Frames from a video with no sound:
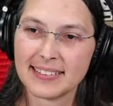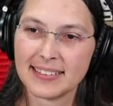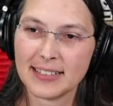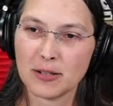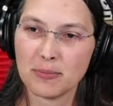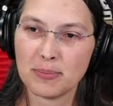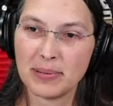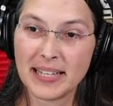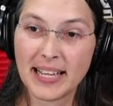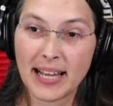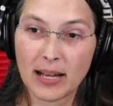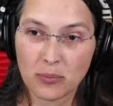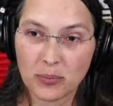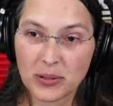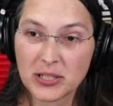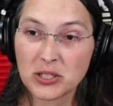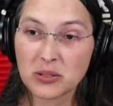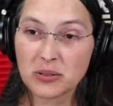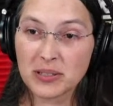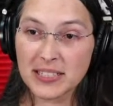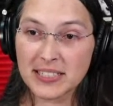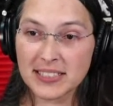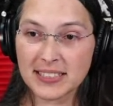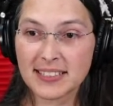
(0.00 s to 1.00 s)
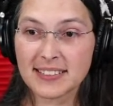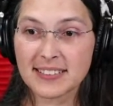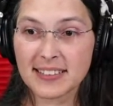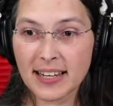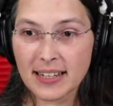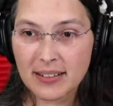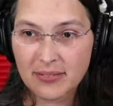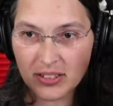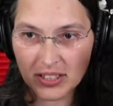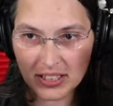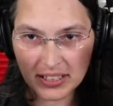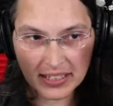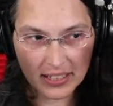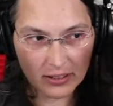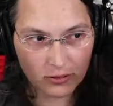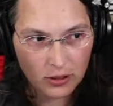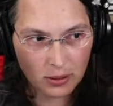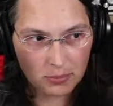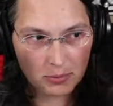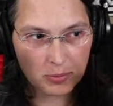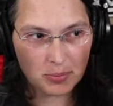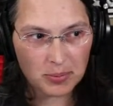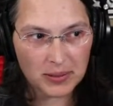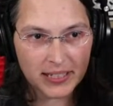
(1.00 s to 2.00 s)
But yeah, we do this inside of an
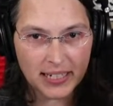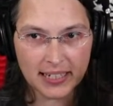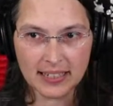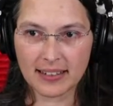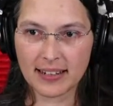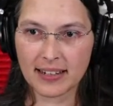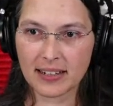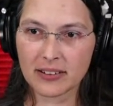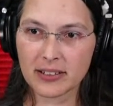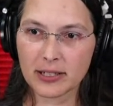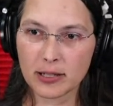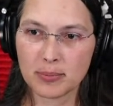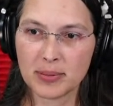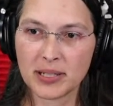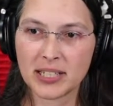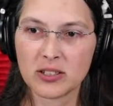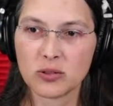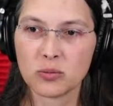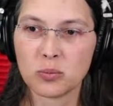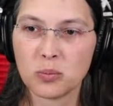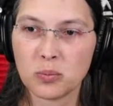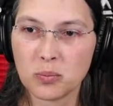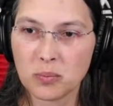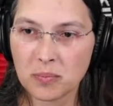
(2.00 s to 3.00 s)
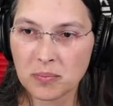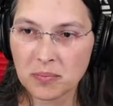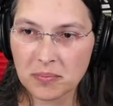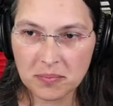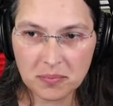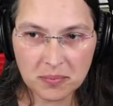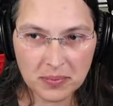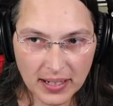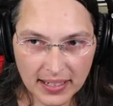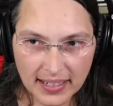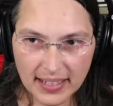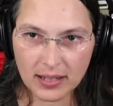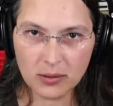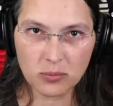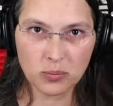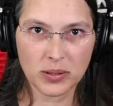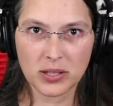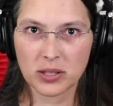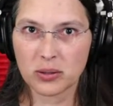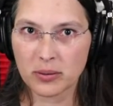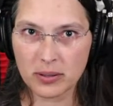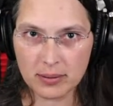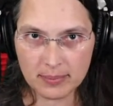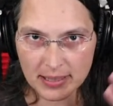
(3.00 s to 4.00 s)
interrupt protected area because, again, we don't
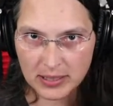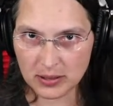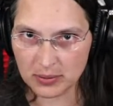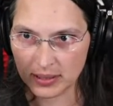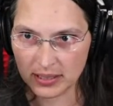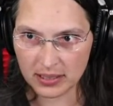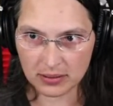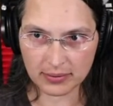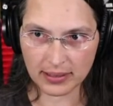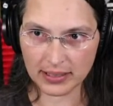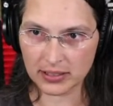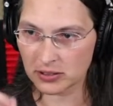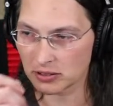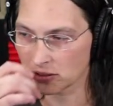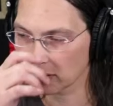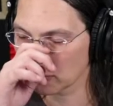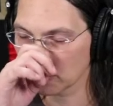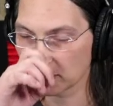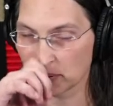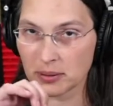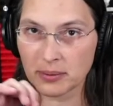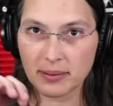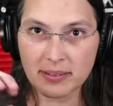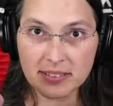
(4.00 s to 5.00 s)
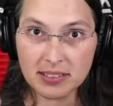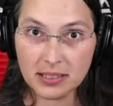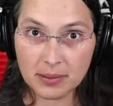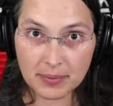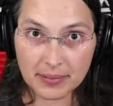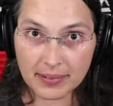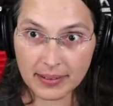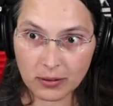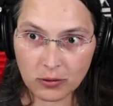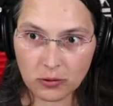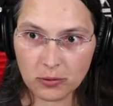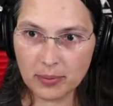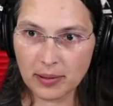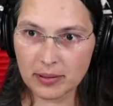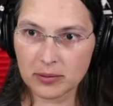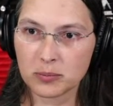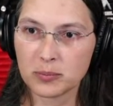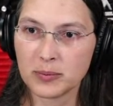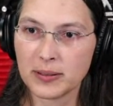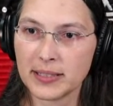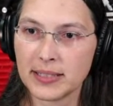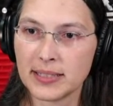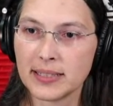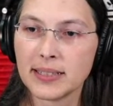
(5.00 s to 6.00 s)
want to mess with these registers. We don't want something else messing
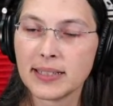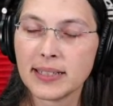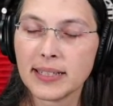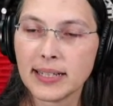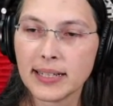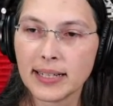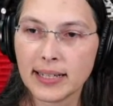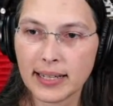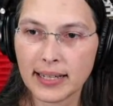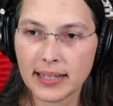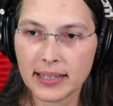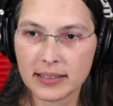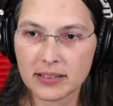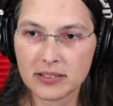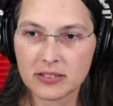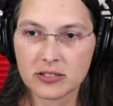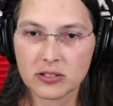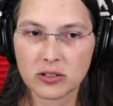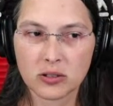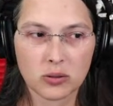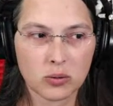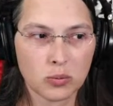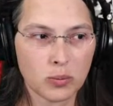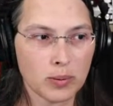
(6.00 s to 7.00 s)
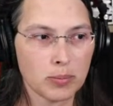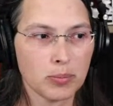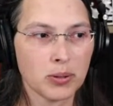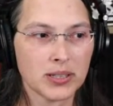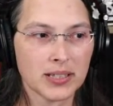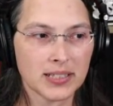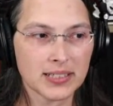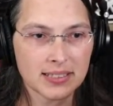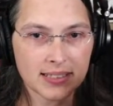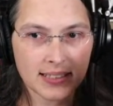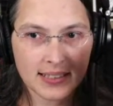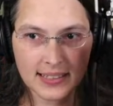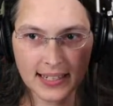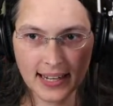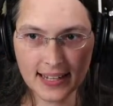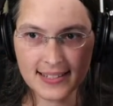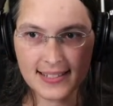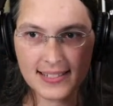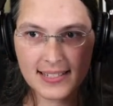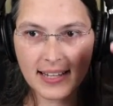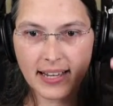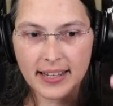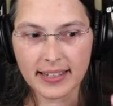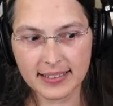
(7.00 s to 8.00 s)
with it. And so we put this in
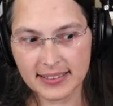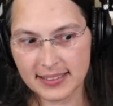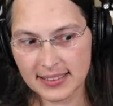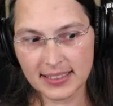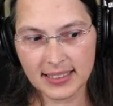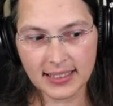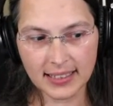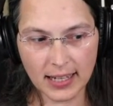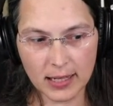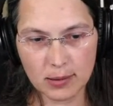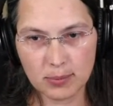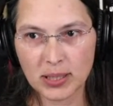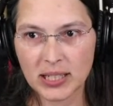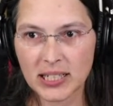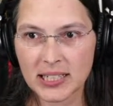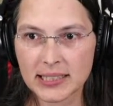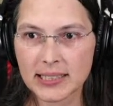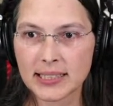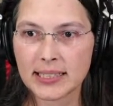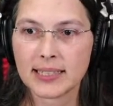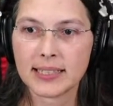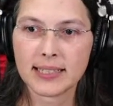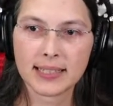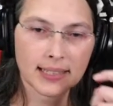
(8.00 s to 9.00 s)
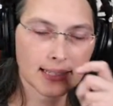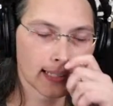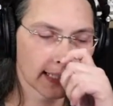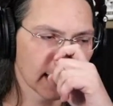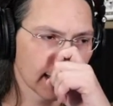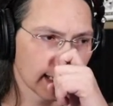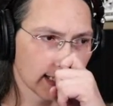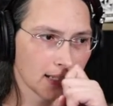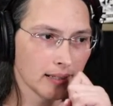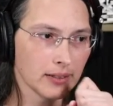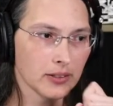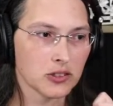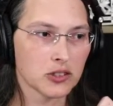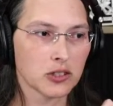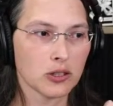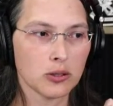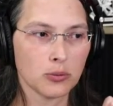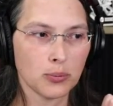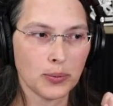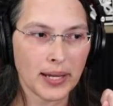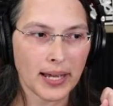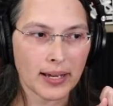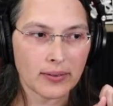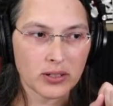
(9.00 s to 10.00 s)
SEI CLI block so that
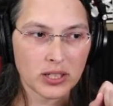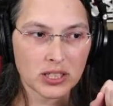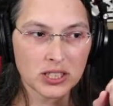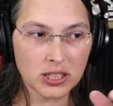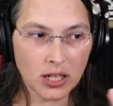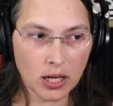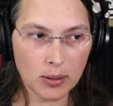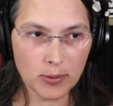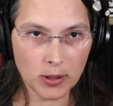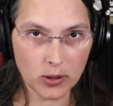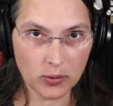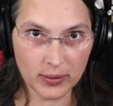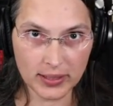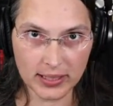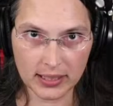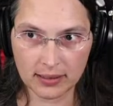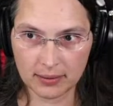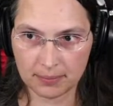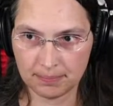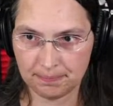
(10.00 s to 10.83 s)
we have an atomic read.